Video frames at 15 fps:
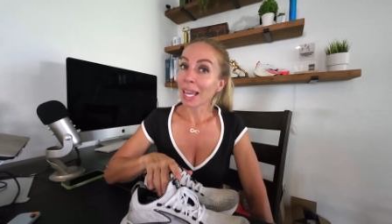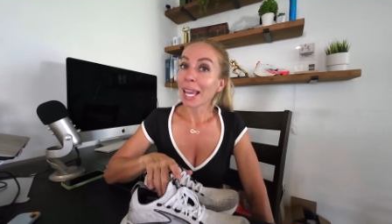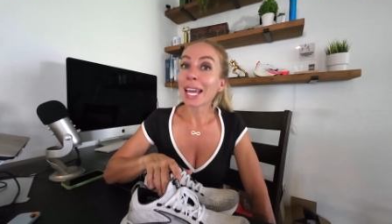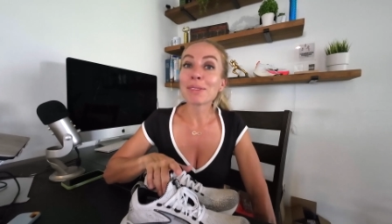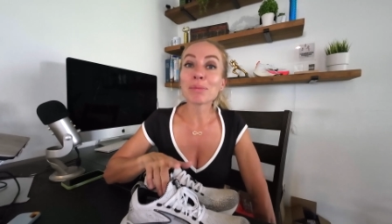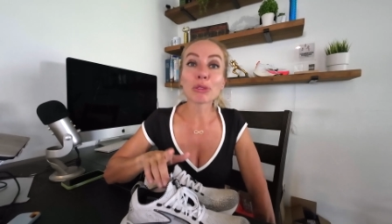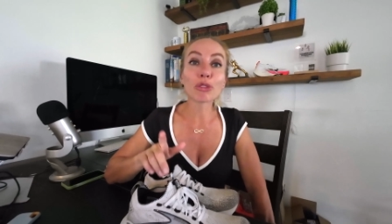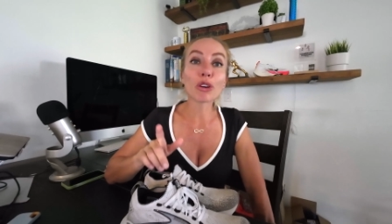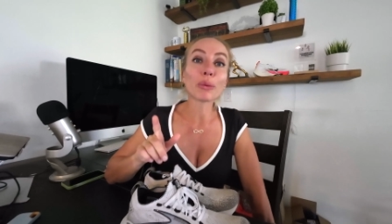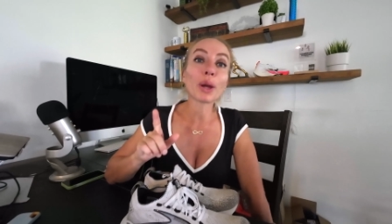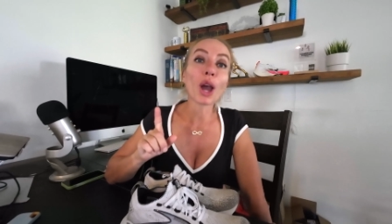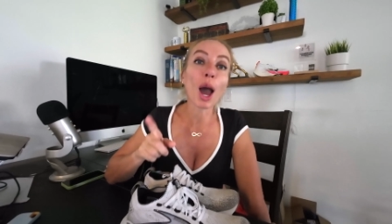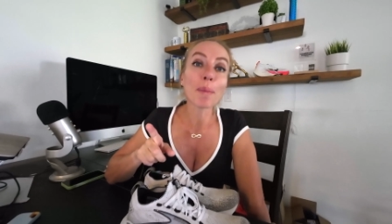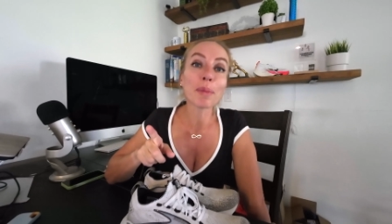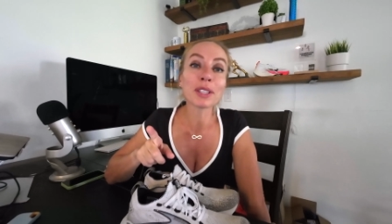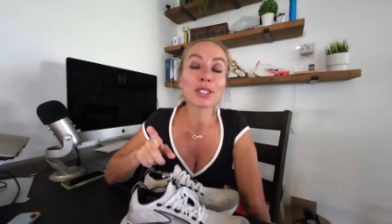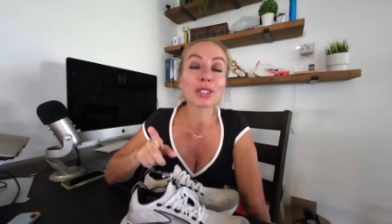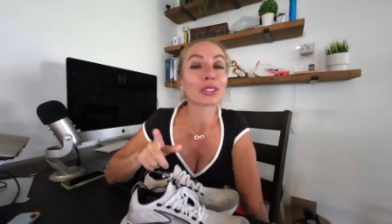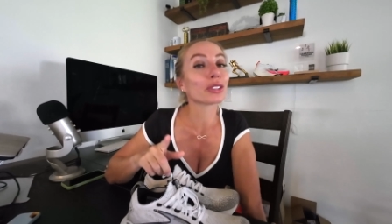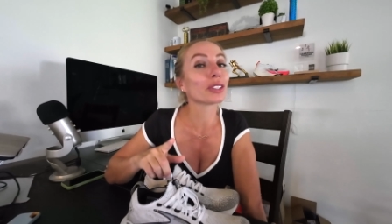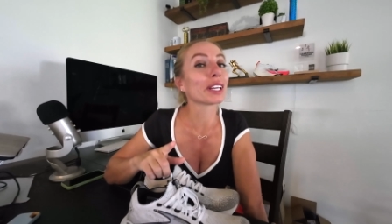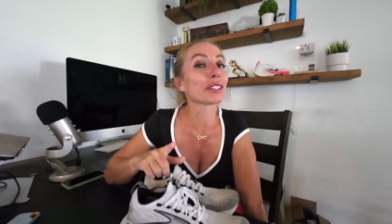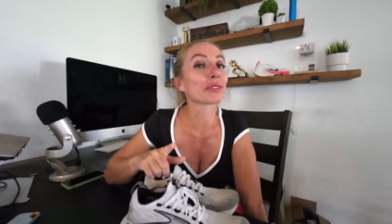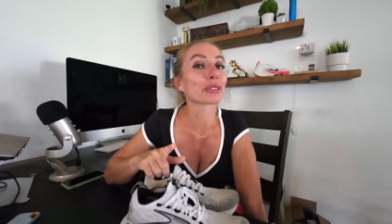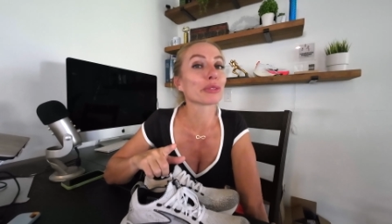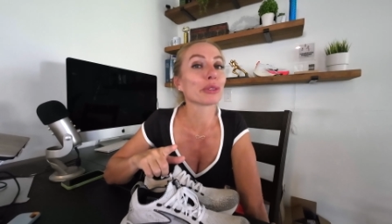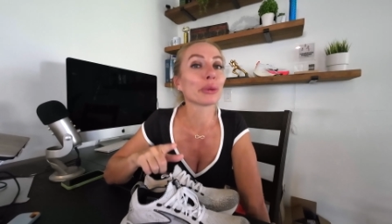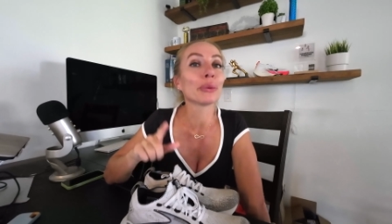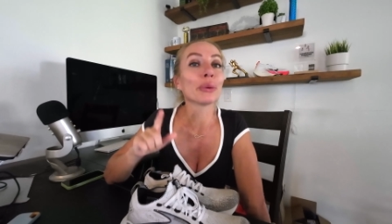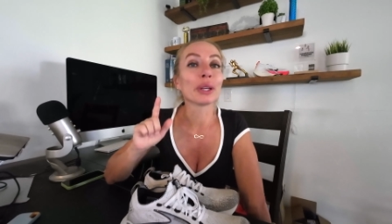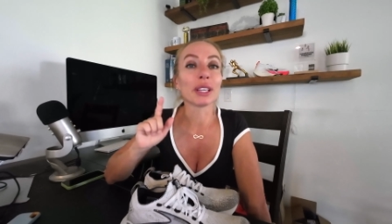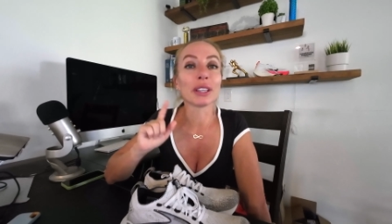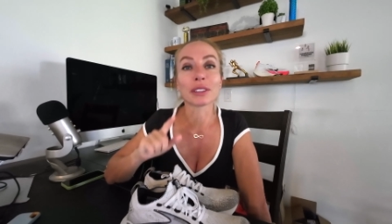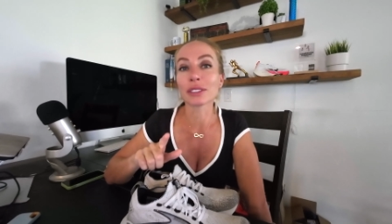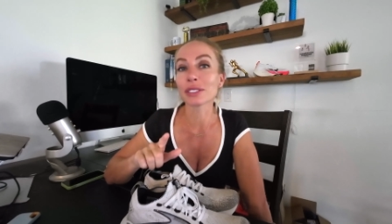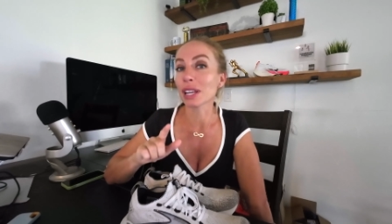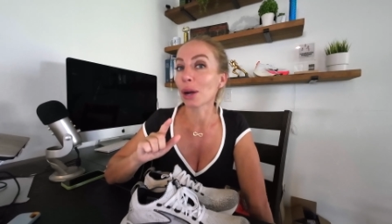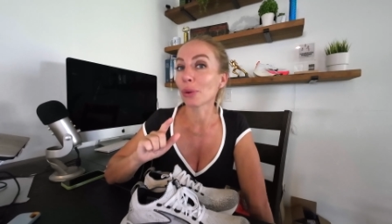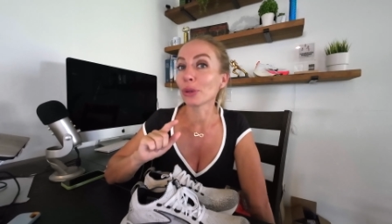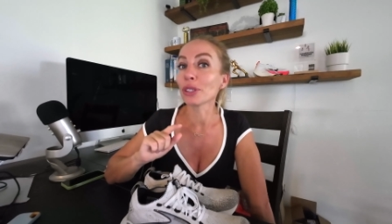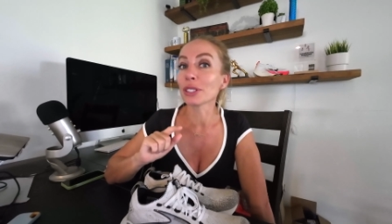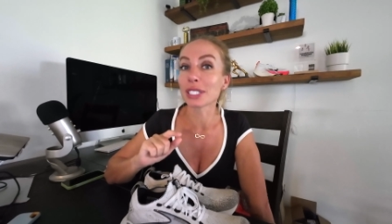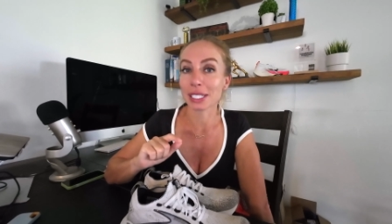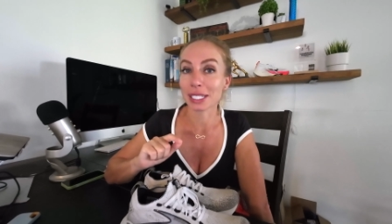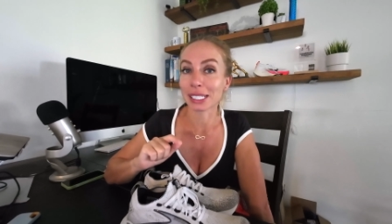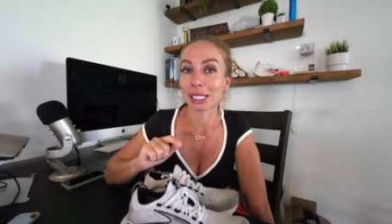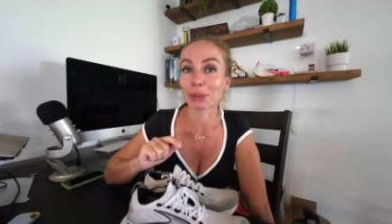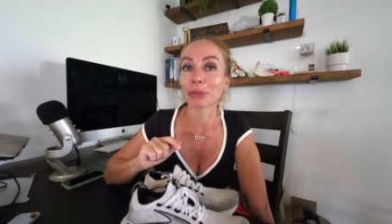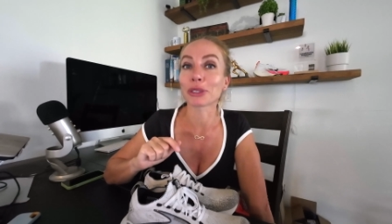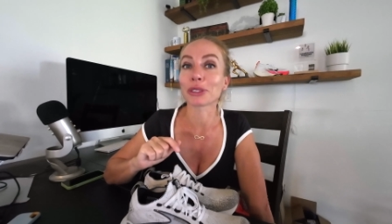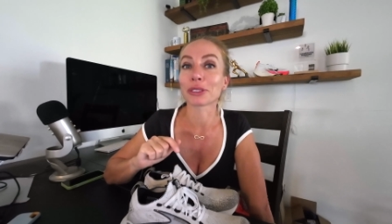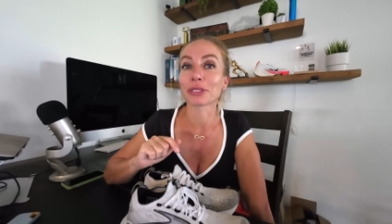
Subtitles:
And before we hop into today's review, here's our disclaimer.